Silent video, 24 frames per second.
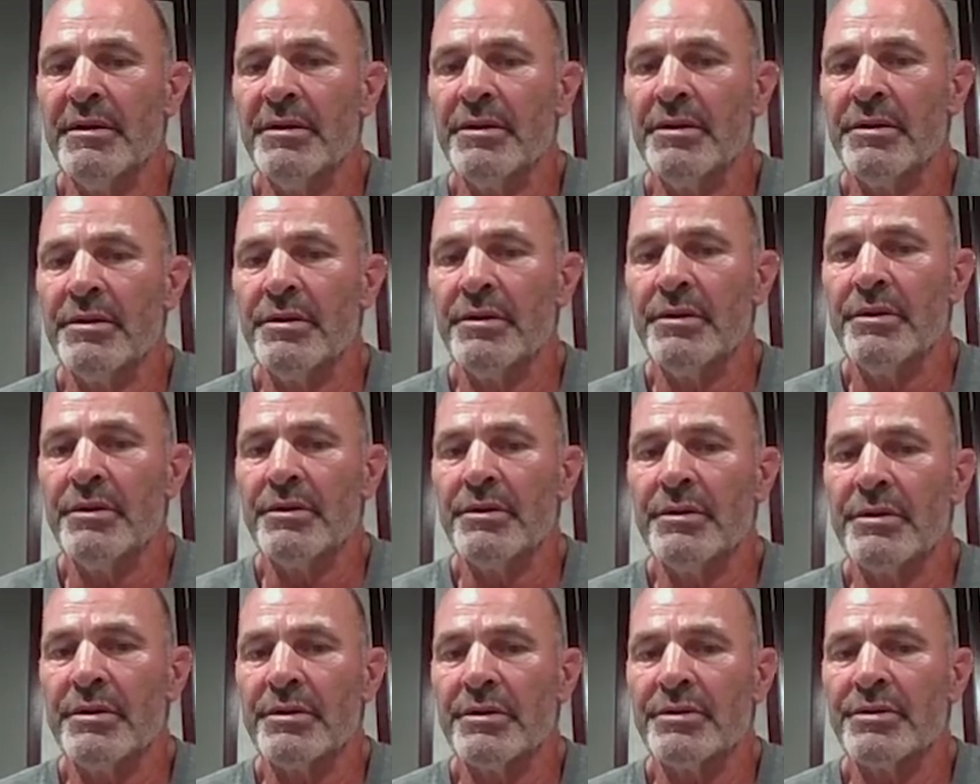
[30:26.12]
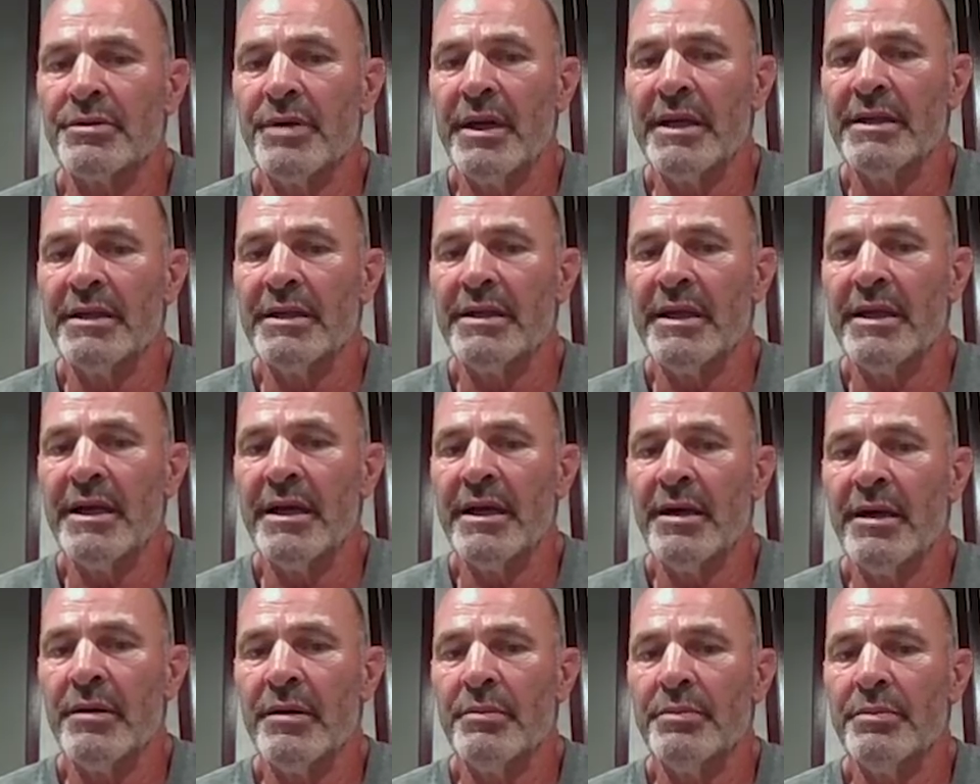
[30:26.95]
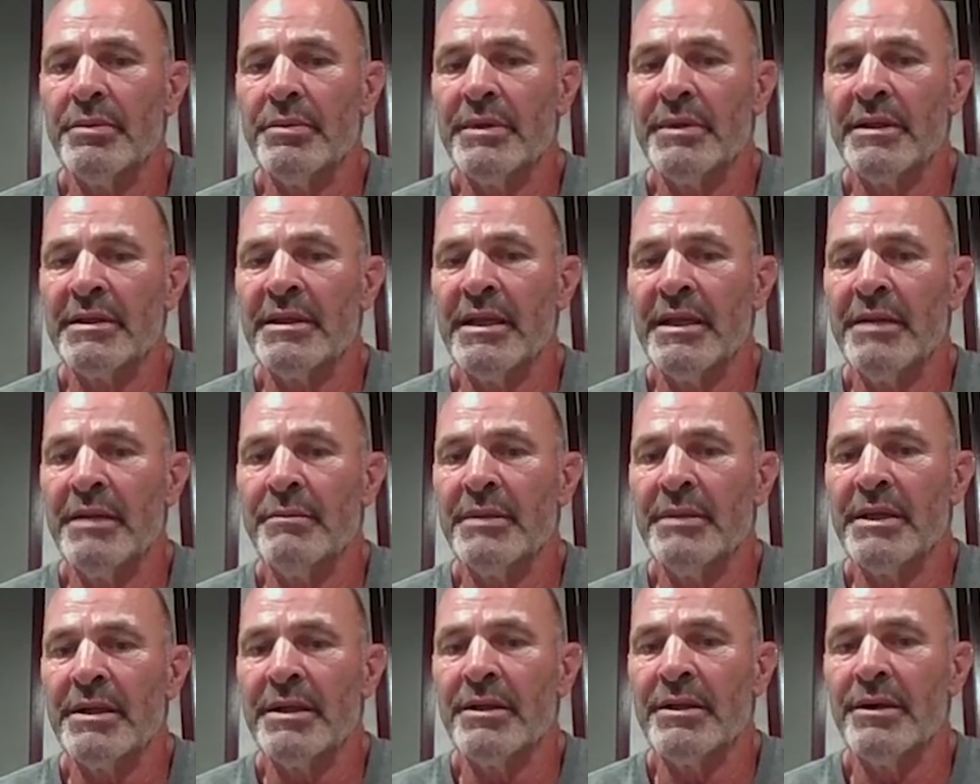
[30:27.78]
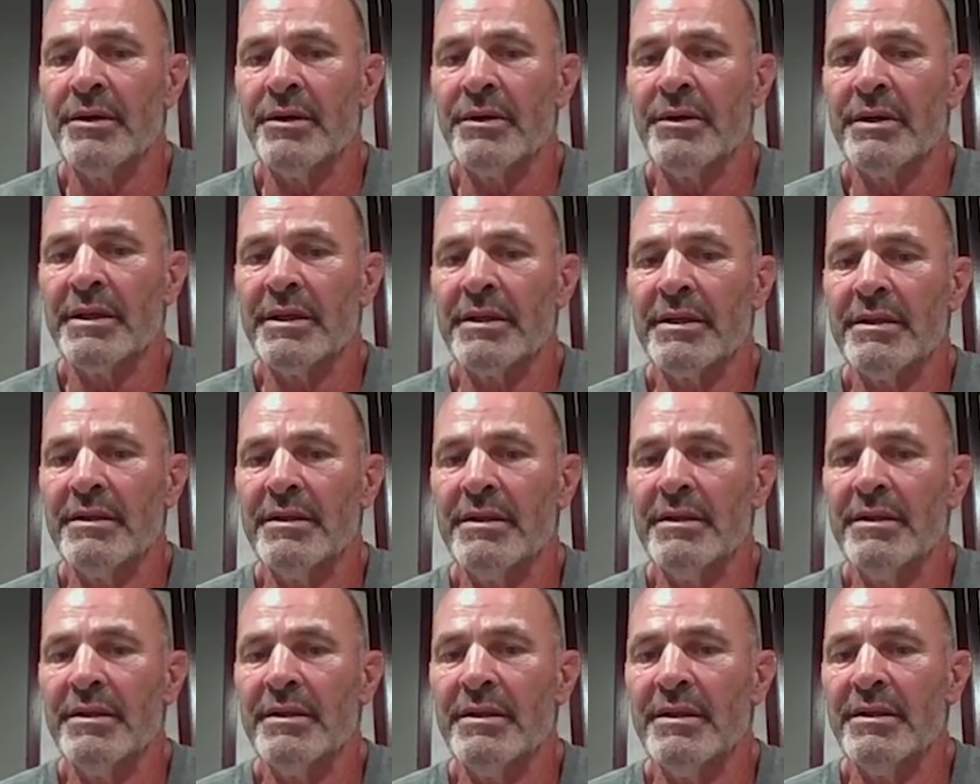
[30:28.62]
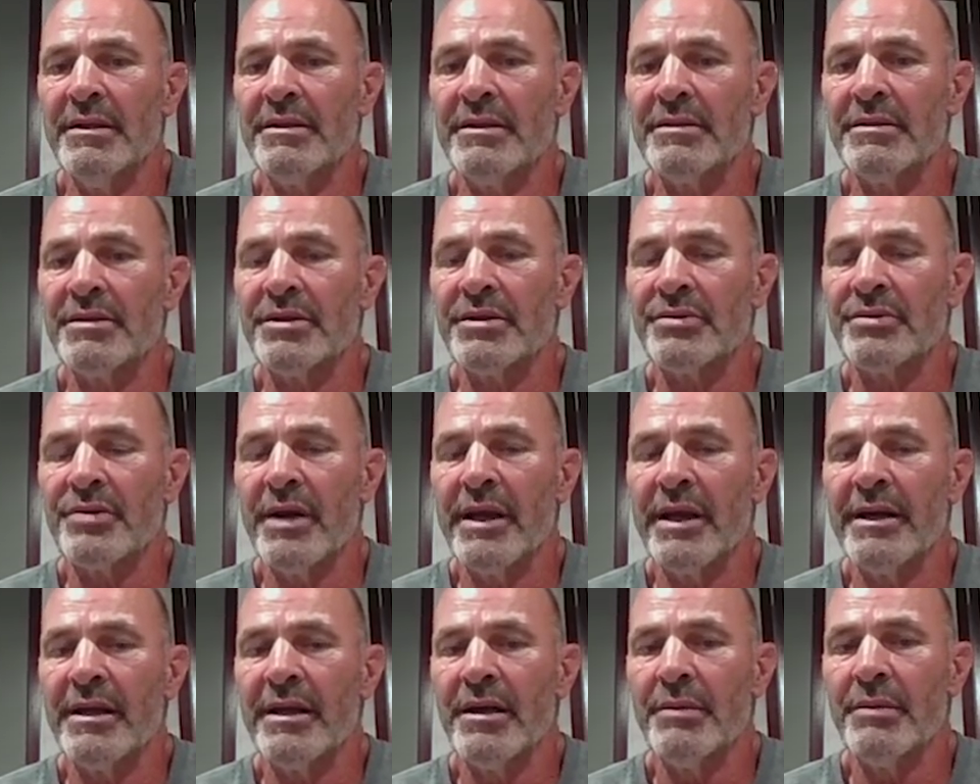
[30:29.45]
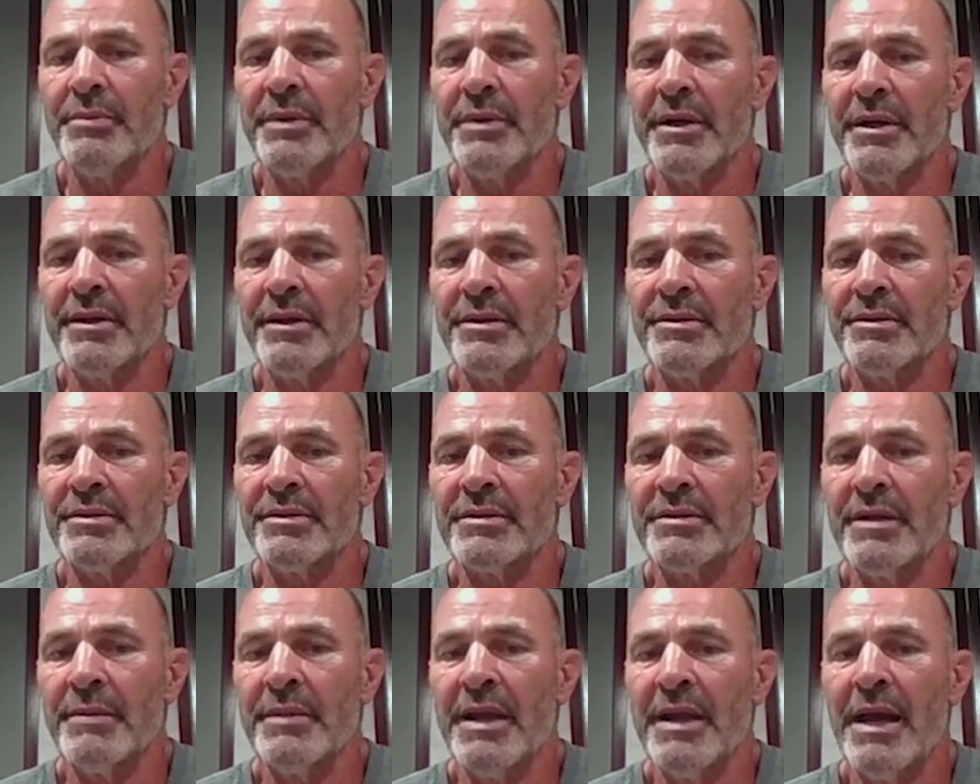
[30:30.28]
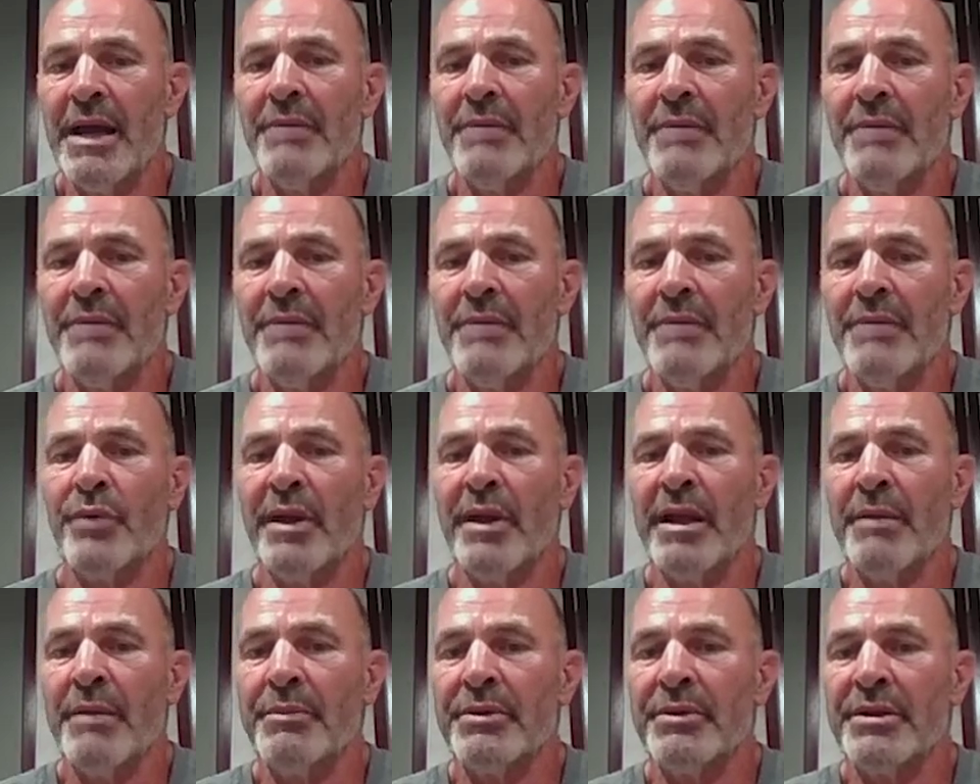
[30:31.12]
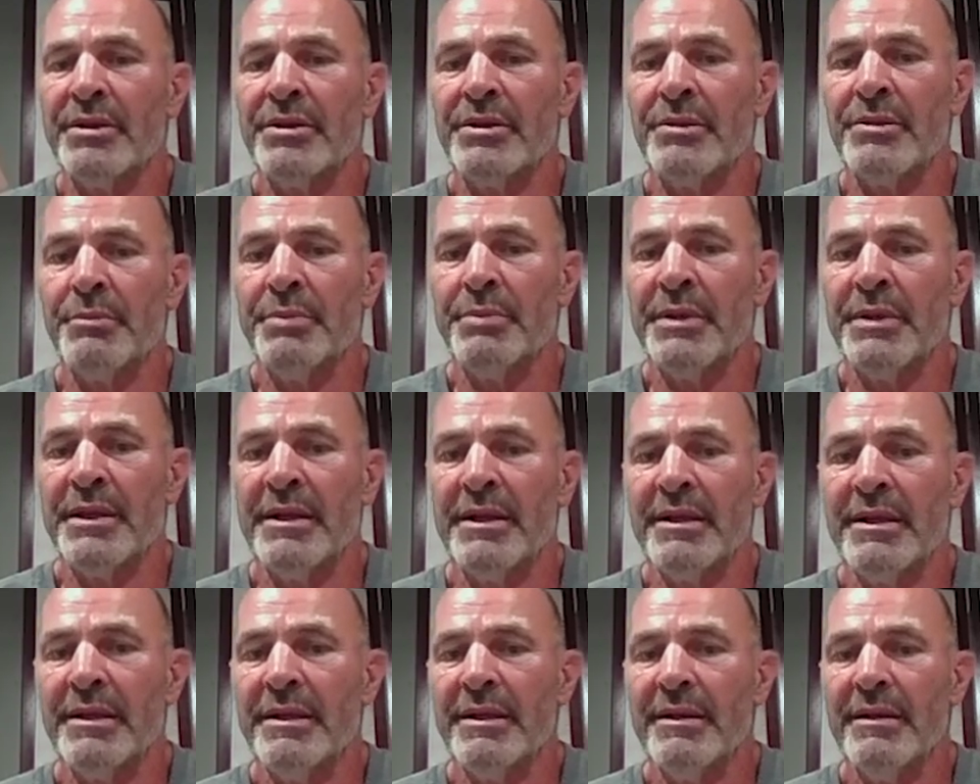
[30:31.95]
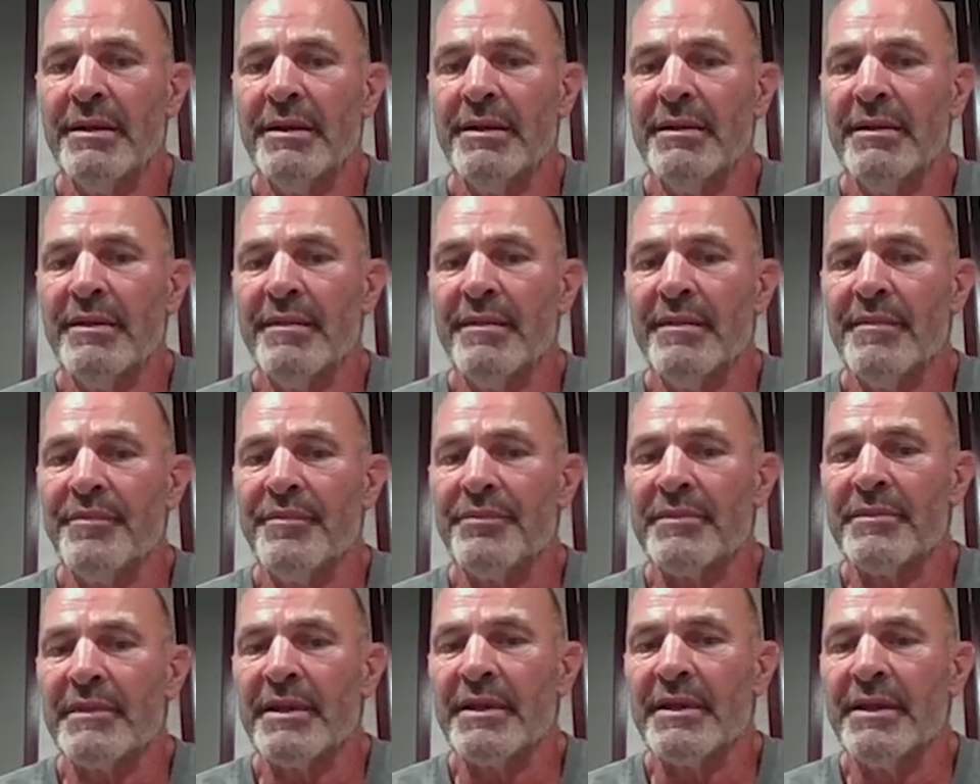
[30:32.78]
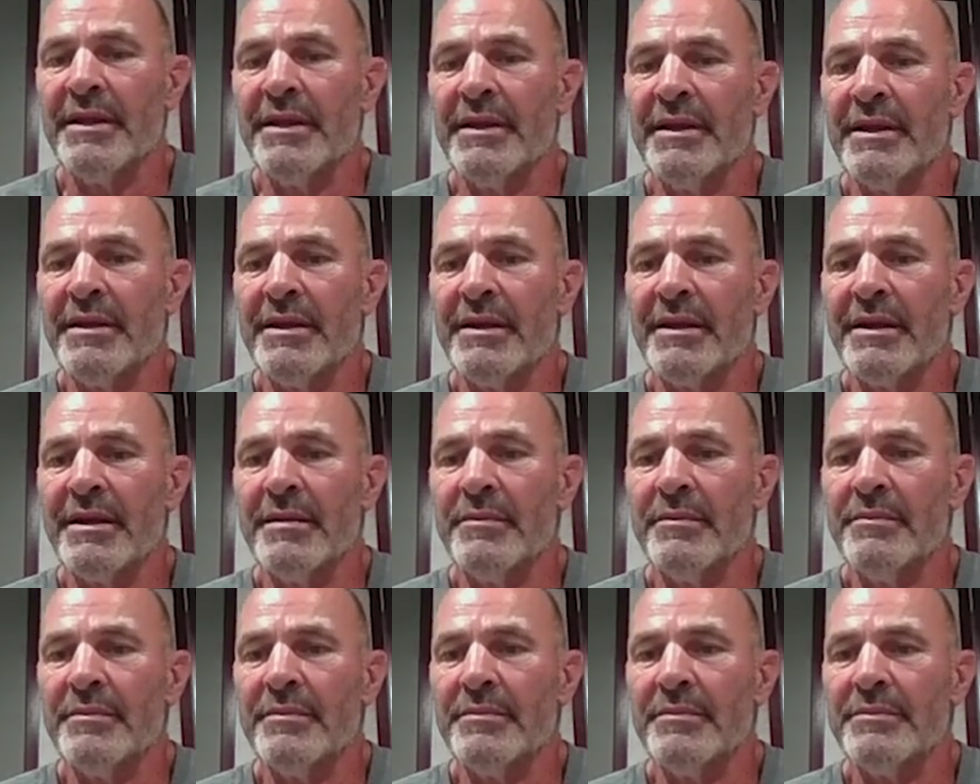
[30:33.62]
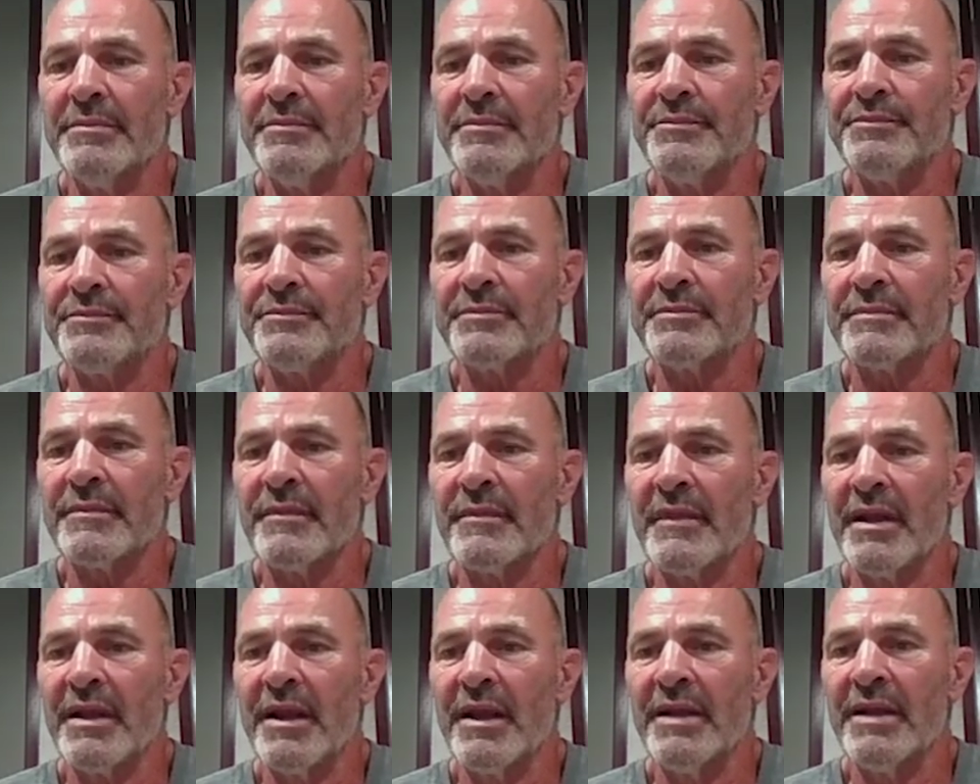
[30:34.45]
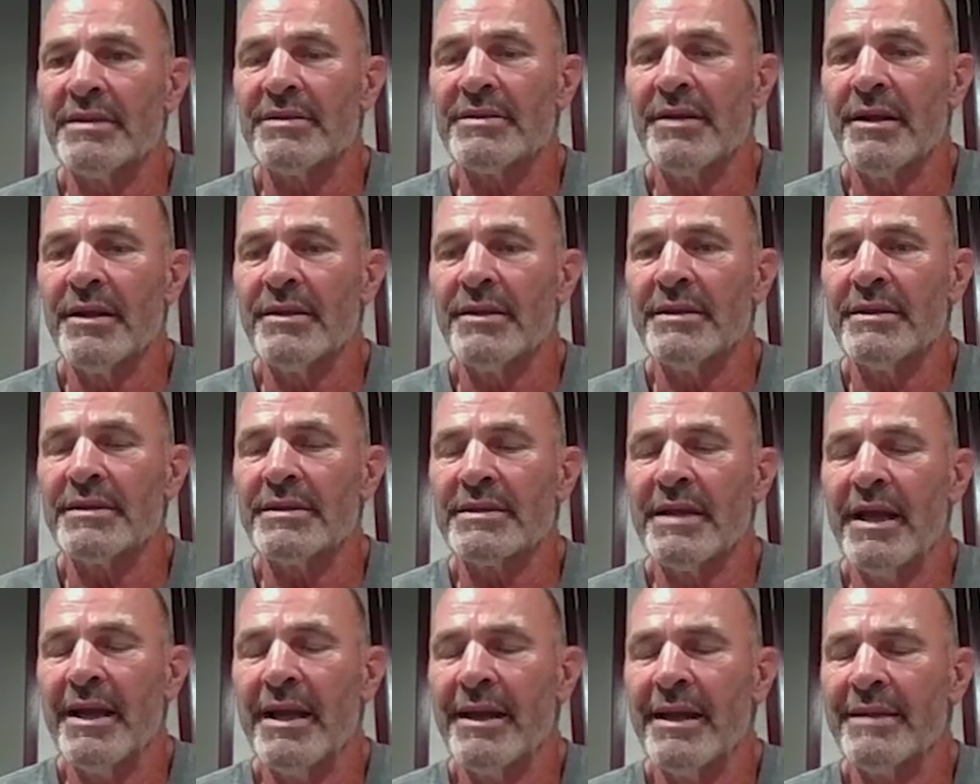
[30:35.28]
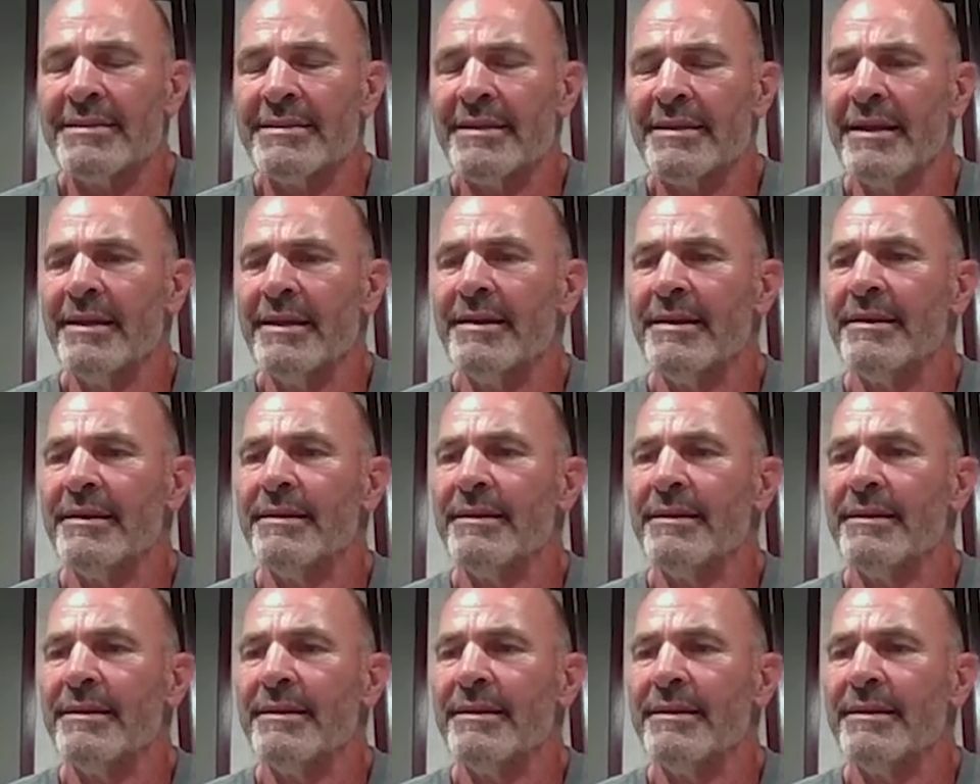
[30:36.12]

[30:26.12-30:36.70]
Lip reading: who are trying to help and keep me going to try and help others. I mean, I was way up in the UP, and I saw this guy. I said,